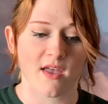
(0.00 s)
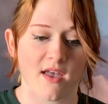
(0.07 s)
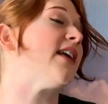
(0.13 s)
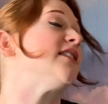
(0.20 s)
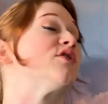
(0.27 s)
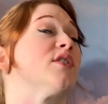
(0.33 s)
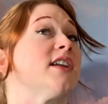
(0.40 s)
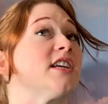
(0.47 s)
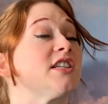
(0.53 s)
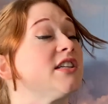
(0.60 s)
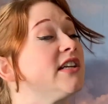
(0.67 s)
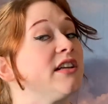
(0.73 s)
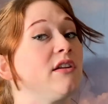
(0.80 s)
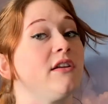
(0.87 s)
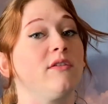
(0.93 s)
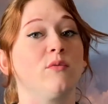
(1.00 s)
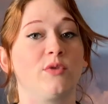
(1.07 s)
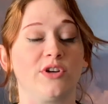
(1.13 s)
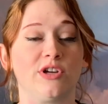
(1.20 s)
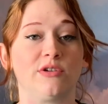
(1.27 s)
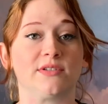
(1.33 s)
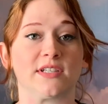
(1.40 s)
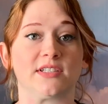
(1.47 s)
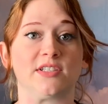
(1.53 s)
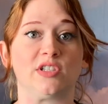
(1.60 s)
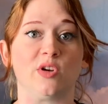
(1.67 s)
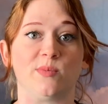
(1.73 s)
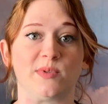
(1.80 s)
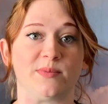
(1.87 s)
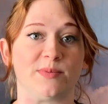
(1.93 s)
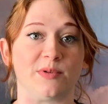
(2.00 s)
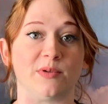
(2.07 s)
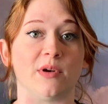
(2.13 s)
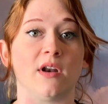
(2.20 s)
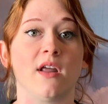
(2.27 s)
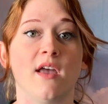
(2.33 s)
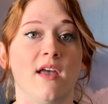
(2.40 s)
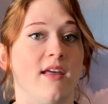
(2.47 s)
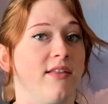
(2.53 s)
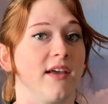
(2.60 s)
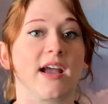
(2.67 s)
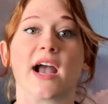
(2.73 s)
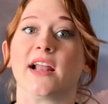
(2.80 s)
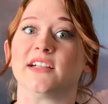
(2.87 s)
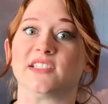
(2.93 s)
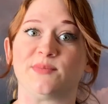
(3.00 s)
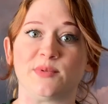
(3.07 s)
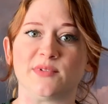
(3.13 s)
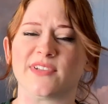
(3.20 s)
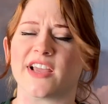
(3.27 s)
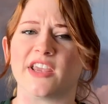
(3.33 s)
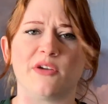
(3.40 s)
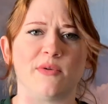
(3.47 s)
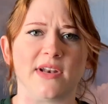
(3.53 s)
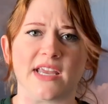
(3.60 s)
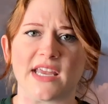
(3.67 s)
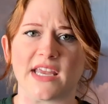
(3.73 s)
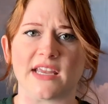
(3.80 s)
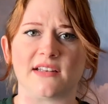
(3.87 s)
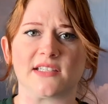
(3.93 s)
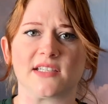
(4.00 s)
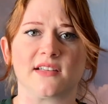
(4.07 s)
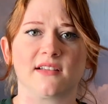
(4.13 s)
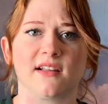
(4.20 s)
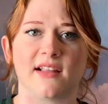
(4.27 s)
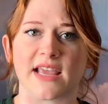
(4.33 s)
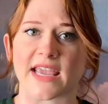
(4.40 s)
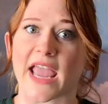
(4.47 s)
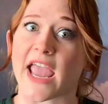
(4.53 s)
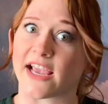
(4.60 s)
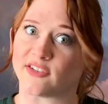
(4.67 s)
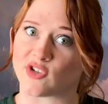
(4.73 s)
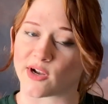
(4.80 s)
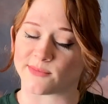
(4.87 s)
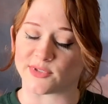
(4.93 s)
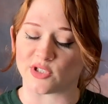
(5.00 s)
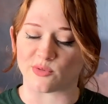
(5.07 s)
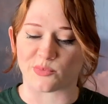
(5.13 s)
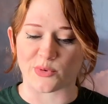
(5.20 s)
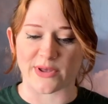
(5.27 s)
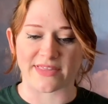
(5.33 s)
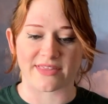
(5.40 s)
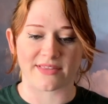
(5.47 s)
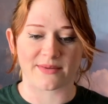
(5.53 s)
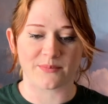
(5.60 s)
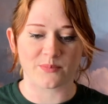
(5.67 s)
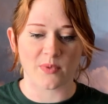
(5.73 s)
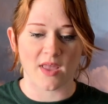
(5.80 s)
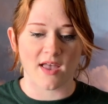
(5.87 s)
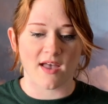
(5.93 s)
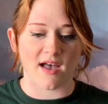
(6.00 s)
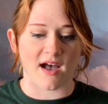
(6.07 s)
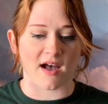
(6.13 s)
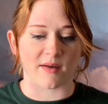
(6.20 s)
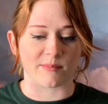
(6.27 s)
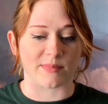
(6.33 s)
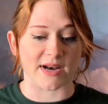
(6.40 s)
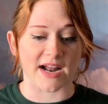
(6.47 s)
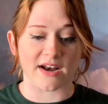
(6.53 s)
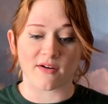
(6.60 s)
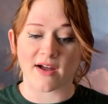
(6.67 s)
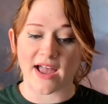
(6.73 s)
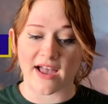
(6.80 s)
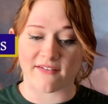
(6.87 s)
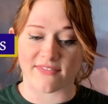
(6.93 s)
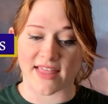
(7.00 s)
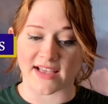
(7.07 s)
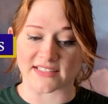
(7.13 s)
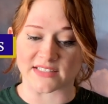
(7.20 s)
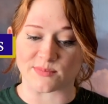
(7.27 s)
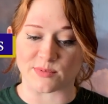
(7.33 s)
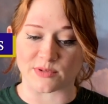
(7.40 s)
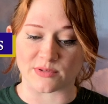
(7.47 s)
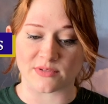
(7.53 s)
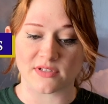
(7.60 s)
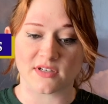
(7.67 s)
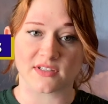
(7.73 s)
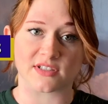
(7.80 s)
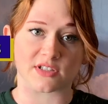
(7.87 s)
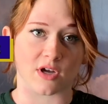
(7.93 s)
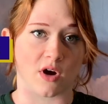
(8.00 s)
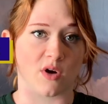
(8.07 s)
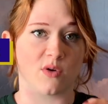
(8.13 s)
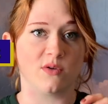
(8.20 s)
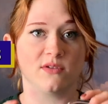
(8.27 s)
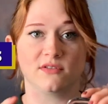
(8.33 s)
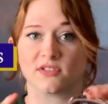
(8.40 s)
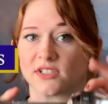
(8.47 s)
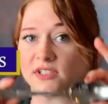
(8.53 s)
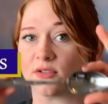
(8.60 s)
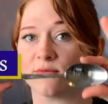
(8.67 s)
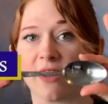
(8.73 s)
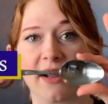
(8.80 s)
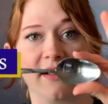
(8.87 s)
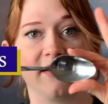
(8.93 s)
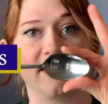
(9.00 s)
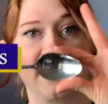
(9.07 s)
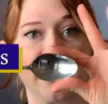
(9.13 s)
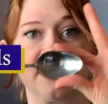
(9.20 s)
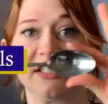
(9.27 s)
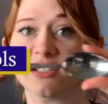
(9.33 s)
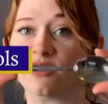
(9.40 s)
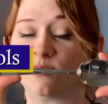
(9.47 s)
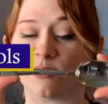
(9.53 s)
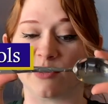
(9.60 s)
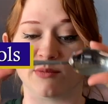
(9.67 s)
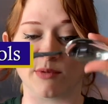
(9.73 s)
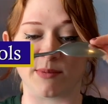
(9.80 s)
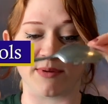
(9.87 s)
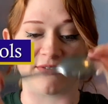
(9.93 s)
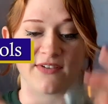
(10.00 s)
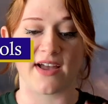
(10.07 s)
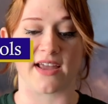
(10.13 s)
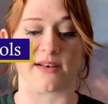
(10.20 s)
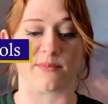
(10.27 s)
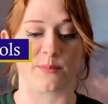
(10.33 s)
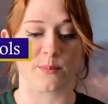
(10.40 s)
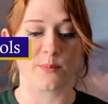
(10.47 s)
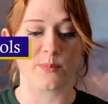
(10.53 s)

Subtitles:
They traditionally would use a soup spoon, the kind of spoon that you would eat like egg drop soup with. But I don't have that spoon, so just a regular kitchen spoon would be fine.